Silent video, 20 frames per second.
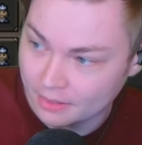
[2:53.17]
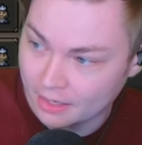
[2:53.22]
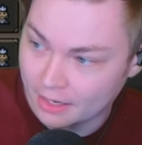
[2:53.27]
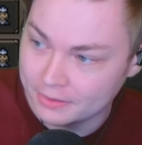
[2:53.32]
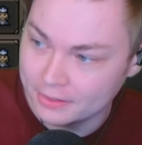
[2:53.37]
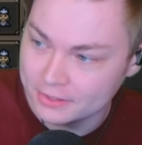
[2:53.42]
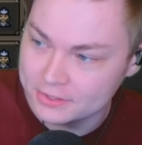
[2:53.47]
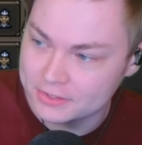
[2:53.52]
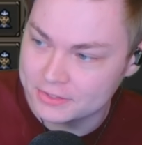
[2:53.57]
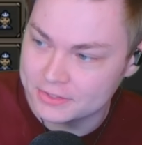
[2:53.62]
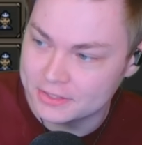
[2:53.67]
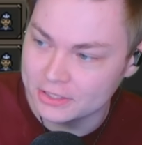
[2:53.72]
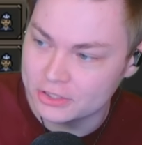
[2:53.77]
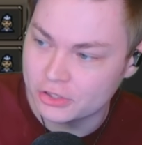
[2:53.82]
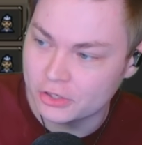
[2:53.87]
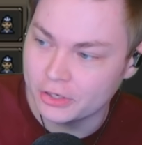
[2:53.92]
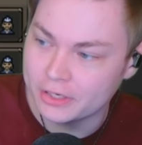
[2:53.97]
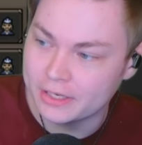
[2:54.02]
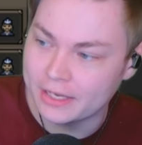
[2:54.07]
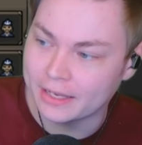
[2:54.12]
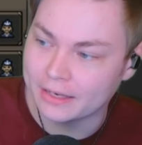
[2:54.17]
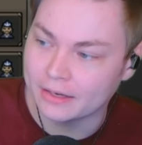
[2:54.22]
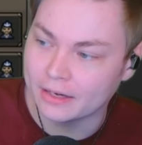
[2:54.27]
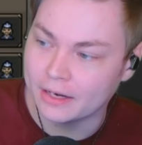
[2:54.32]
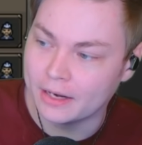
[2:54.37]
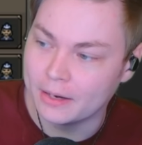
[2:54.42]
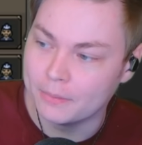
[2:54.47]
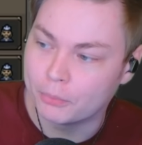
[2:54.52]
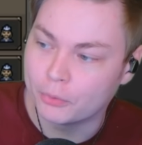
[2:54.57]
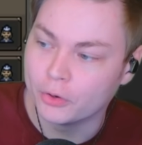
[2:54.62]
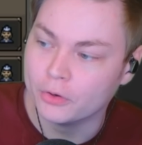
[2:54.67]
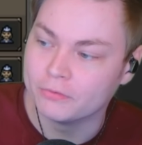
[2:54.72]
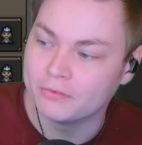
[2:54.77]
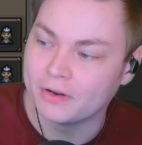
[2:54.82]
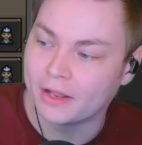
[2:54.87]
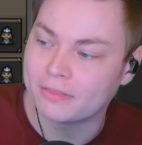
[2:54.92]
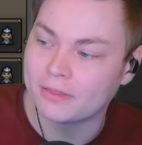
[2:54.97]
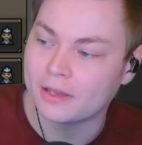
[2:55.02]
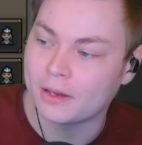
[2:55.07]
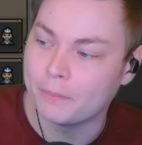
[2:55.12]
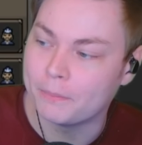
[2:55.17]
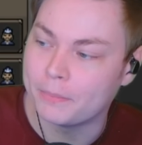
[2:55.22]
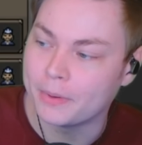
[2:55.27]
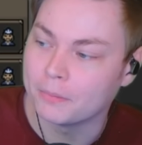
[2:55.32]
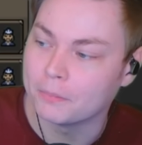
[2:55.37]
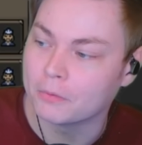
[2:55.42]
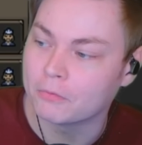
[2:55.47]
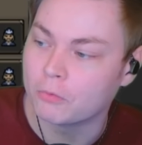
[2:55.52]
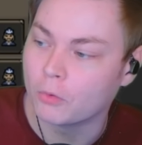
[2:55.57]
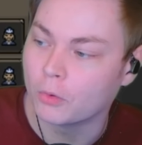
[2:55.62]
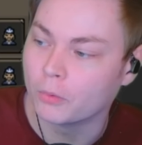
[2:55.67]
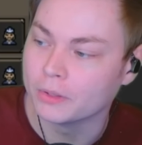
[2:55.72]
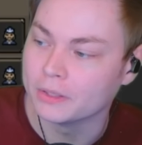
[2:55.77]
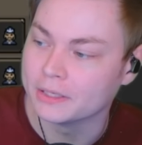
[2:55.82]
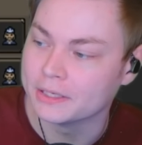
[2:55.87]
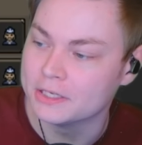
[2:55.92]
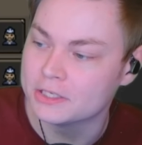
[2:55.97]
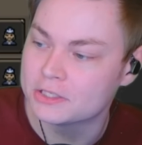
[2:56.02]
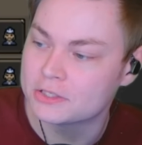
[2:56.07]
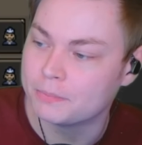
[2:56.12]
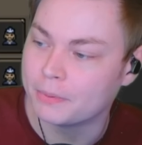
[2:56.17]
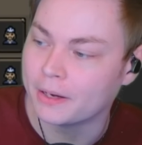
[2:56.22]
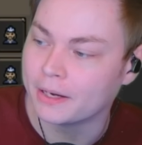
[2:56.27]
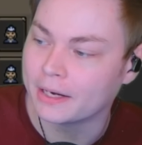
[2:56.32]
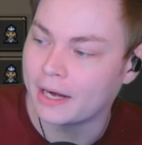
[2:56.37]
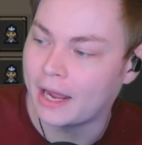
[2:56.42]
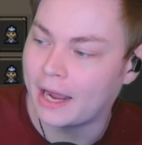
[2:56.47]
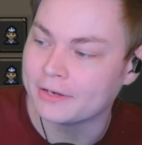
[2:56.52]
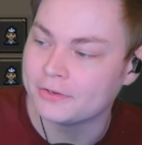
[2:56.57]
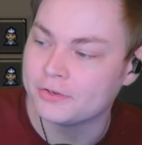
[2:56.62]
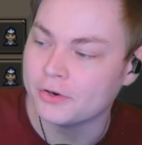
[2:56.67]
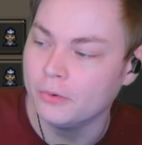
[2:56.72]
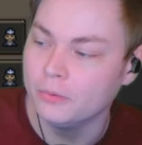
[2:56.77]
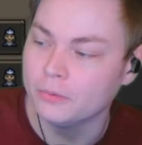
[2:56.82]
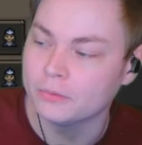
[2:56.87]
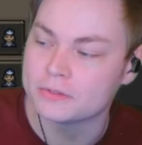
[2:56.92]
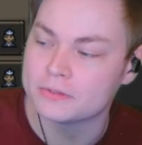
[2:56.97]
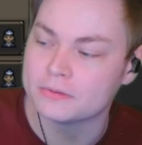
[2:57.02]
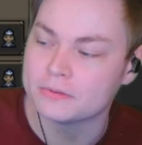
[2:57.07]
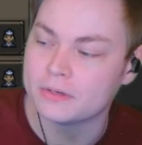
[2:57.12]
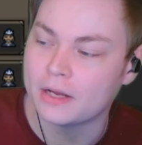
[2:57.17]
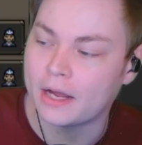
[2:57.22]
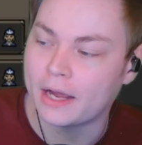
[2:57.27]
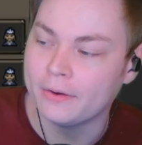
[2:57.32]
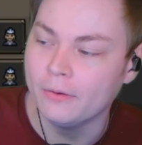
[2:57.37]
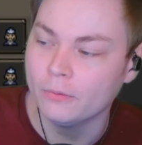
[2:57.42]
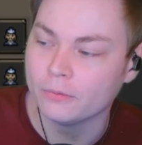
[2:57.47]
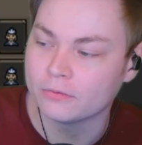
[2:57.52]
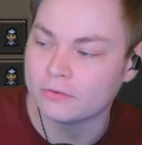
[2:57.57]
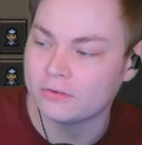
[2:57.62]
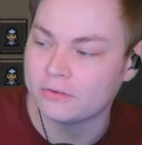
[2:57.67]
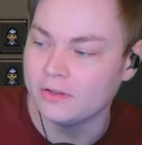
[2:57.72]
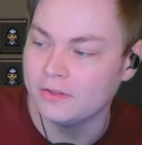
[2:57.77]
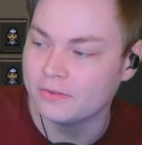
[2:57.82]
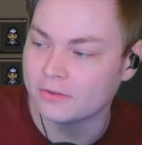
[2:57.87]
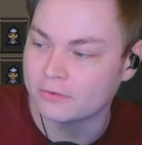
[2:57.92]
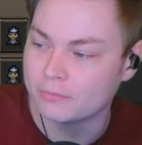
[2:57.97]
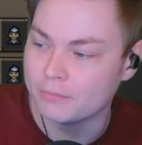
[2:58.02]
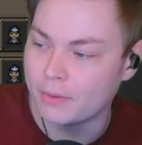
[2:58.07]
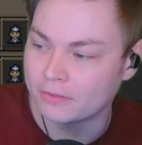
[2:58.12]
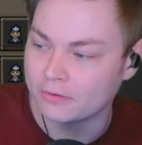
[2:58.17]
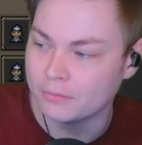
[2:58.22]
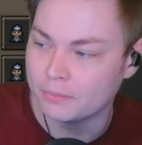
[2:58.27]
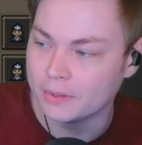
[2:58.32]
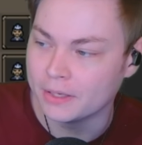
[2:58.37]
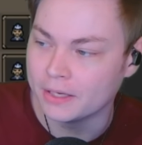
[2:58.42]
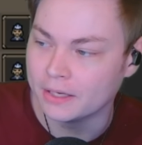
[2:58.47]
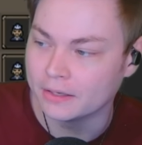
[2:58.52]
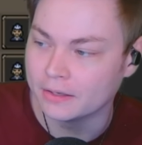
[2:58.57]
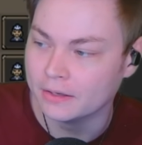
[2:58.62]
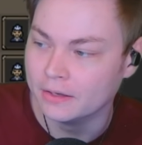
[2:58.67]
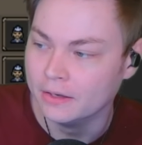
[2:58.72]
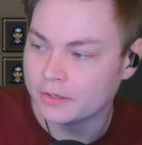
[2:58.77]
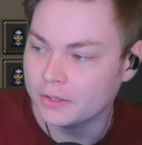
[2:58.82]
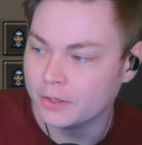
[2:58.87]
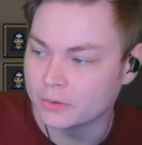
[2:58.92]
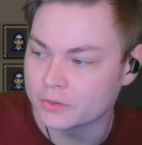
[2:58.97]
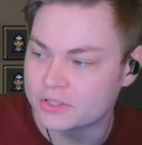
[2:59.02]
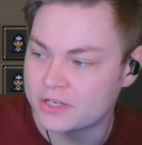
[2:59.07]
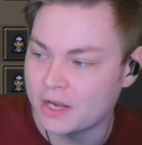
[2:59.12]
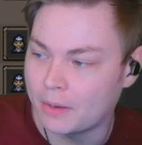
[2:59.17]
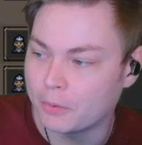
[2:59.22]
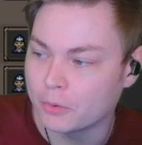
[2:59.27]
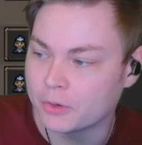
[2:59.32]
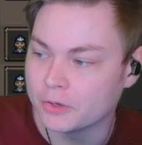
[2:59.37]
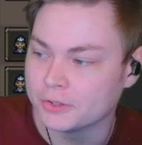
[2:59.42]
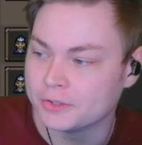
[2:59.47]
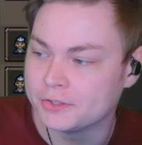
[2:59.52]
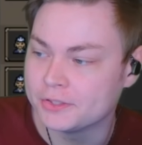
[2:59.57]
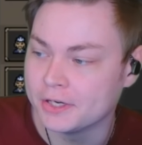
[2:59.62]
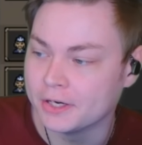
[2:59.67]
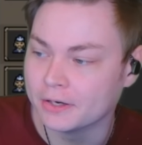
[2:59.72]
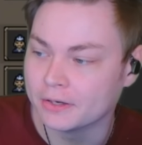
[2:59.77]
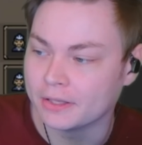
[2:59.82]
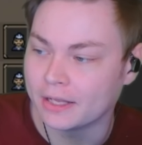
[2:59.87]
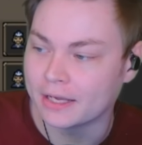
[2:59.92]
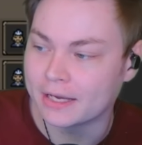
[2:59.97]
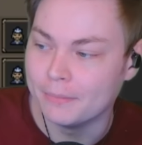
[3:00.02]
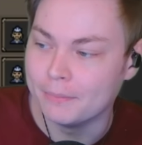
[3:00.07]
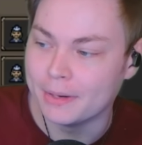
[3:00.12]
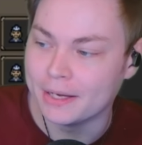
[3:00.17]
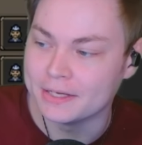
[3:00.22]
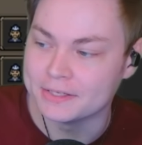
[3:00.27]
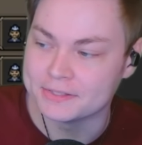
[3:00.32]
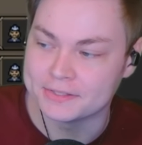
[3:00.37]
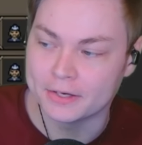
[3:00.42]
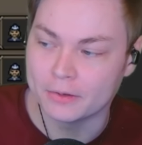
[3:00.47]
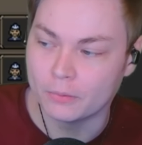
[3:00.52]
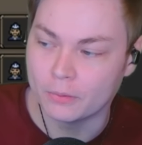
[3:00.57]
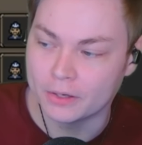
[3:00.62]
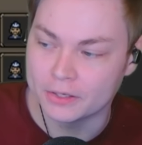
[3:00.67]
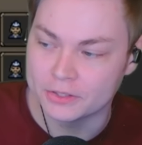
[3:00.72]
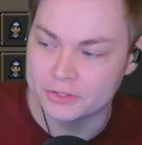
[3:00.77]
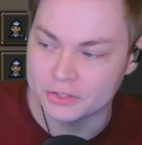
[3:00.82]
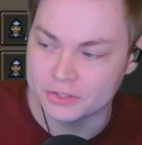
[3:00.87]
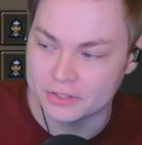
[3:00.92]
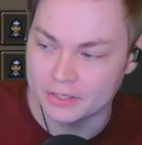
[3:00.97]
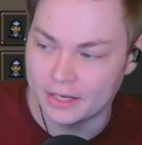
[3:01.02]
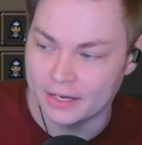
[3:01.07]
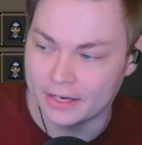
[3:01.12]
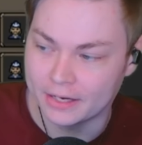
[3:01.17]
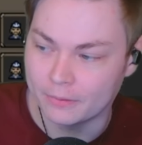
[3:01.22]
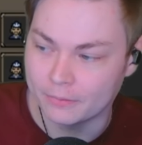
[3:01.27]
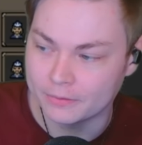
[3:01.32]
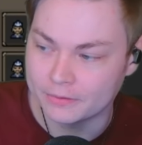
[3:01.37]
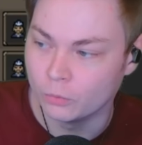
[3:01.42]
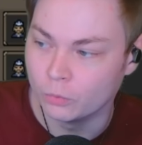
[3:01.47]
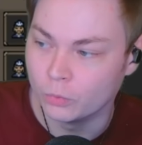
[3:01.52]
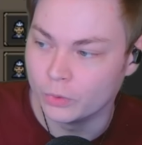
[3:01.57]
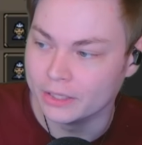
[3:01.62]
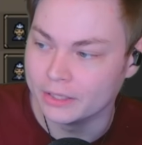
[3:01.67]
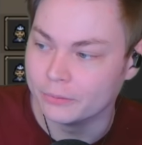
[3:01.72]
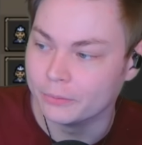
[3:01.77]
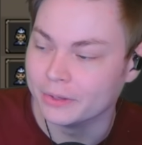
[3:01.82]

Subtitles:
And this could get improved, I think, a bit before release, but I don't see this method being, Sepulchre tier, amazing, where it's just, really,